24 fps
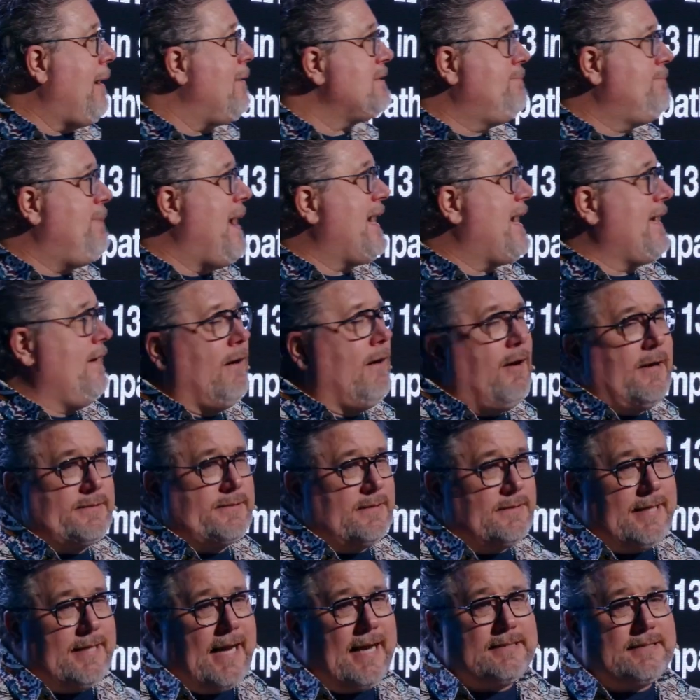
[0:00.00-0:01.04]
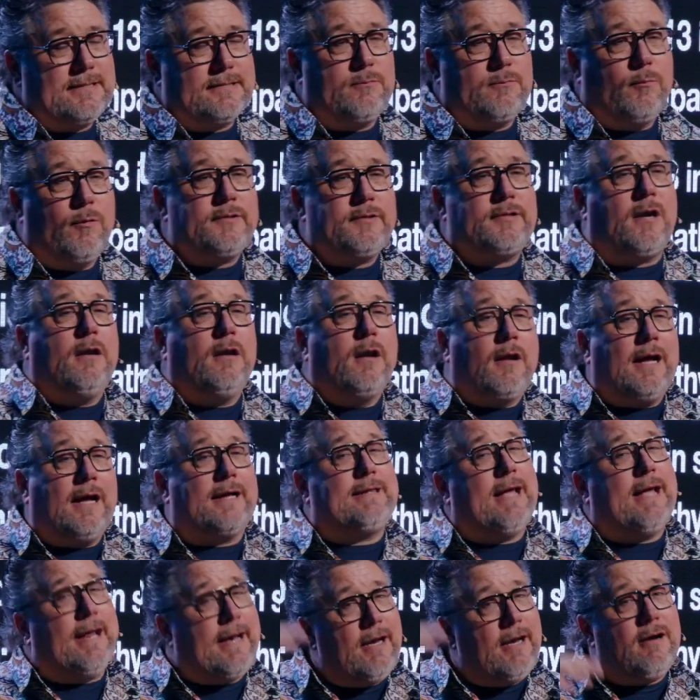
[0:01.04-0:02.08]
was back in Austin, Texas. We're starting to look
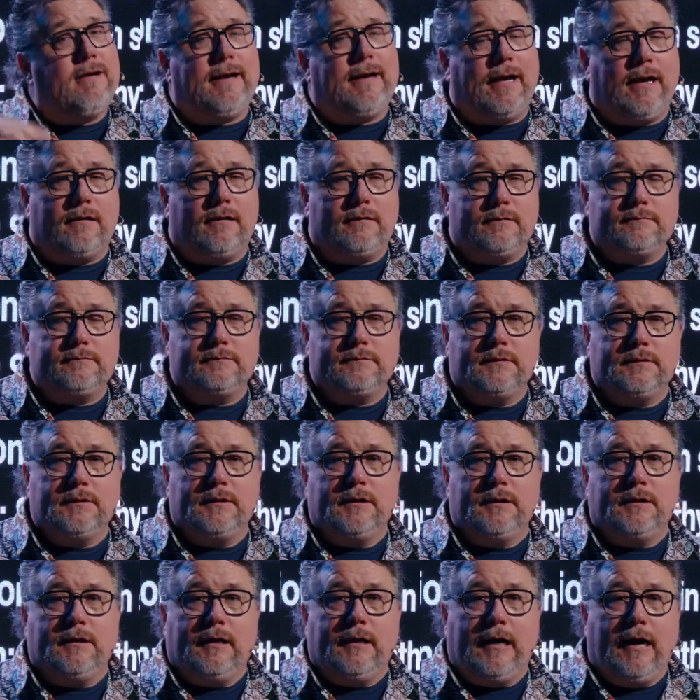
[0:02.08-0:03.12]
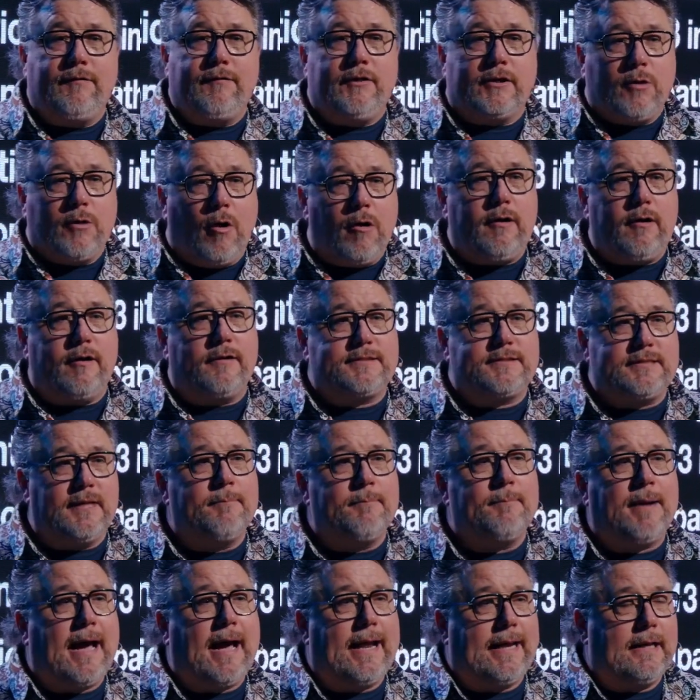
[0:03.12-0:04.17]
like that here now. Every corner there's
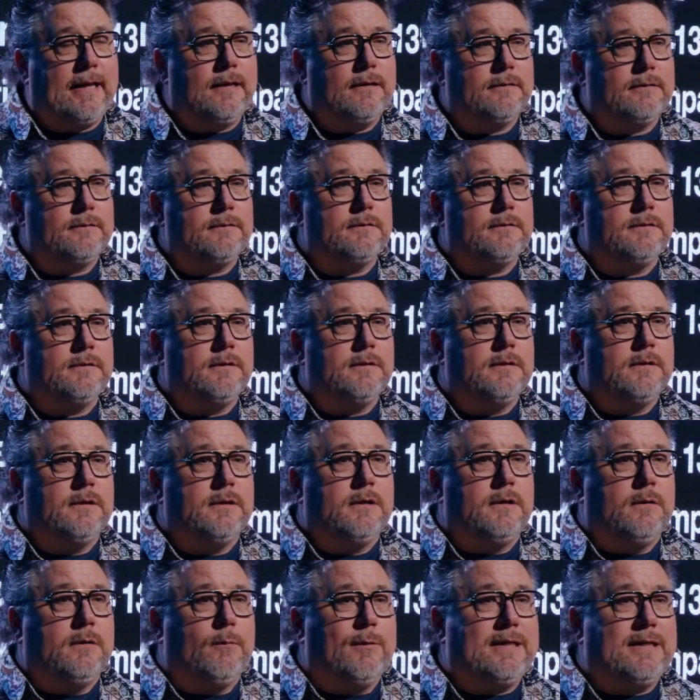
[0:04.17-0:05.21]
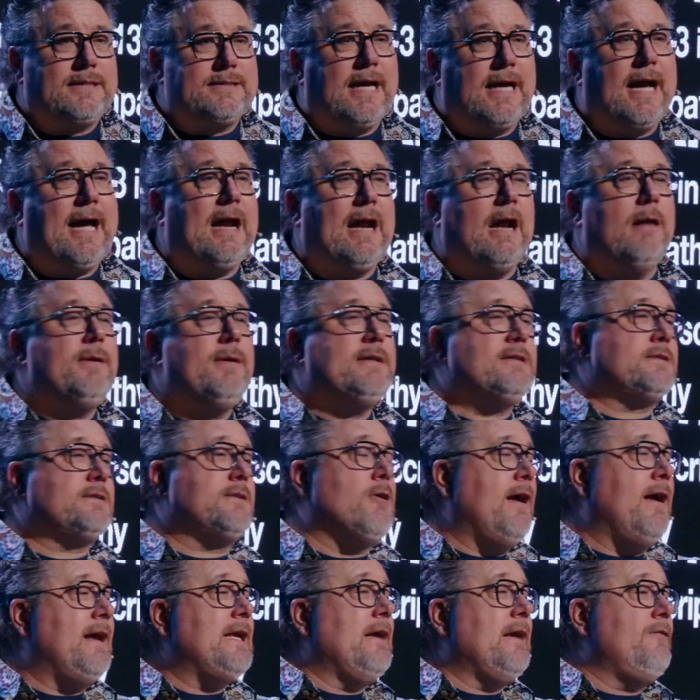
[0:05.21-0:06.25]
somebody with a sign. Let me just
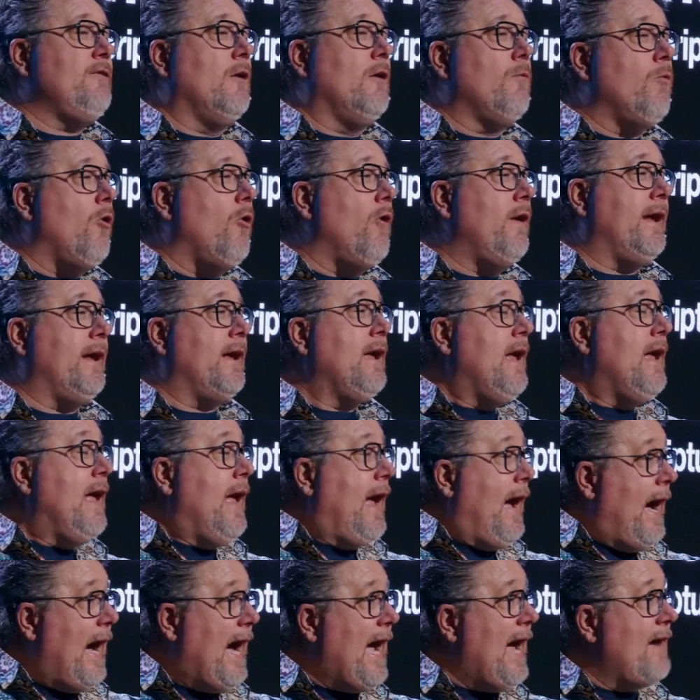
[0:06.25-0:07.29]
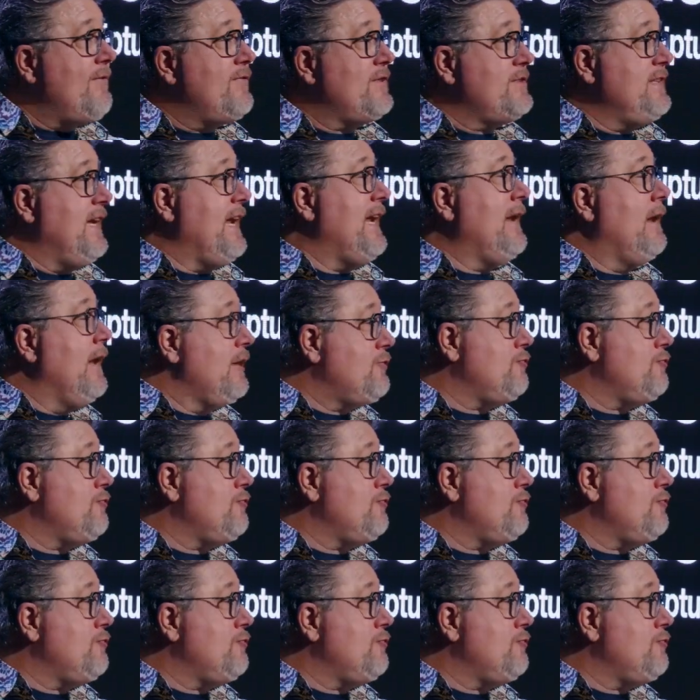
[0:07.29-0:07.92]
go ahead and give you a warning. I have seen